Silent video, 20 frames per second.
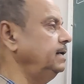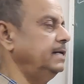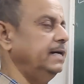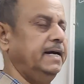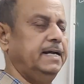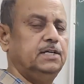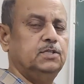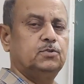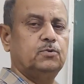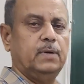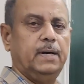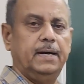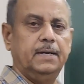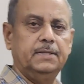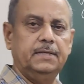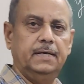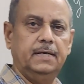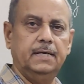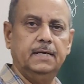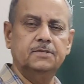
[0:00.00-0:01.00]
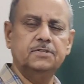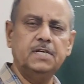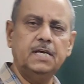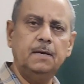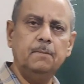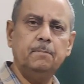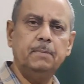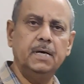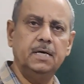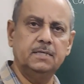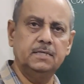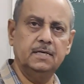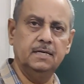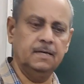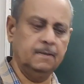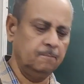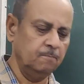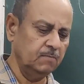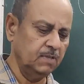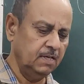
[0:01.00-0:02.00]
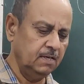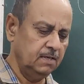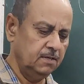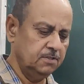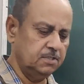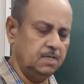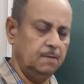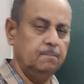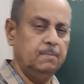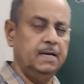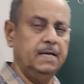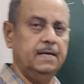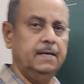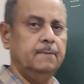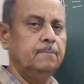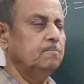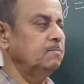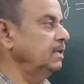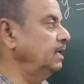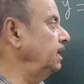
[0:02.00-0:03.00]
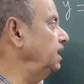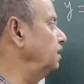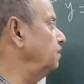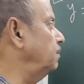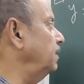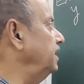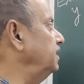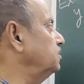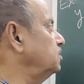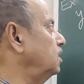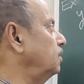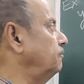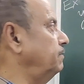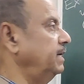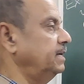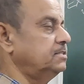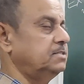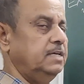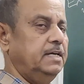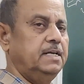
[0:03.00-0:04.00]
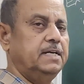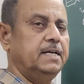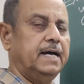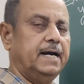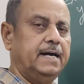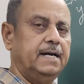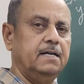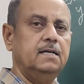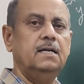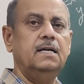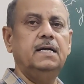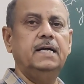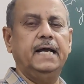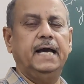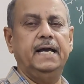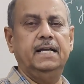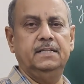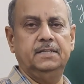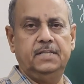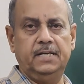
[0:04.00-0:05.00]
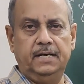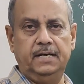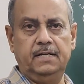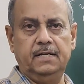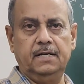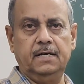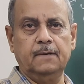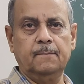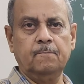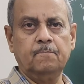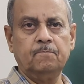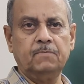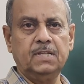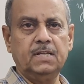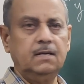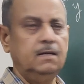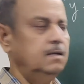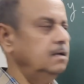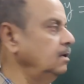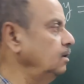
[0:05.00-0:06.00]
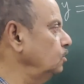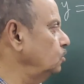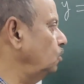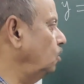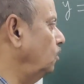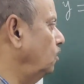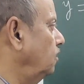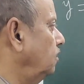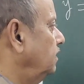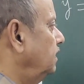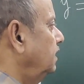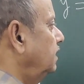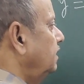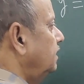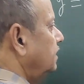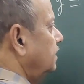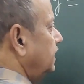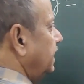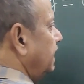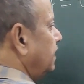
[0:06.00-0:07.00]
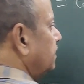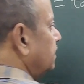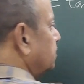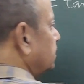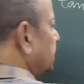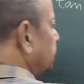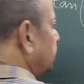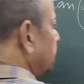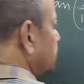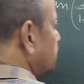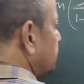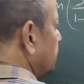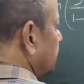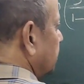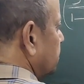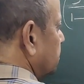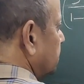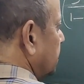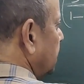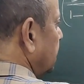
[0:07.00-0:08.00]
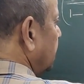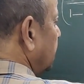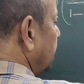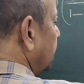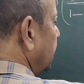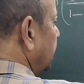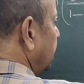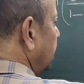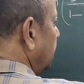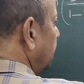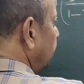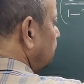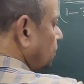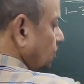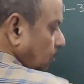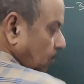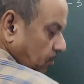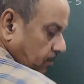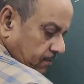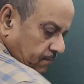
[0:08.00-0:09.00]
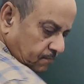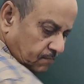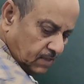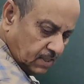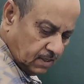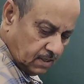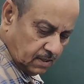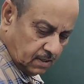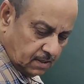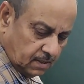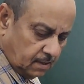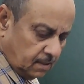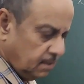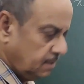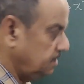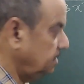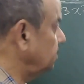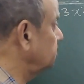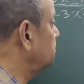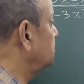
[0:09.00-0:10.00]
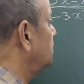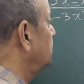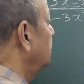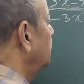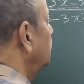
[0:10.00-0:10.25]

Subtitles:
tan square theta. Same pattern, simply in place of x it had tan theta. So that suggests us that if you just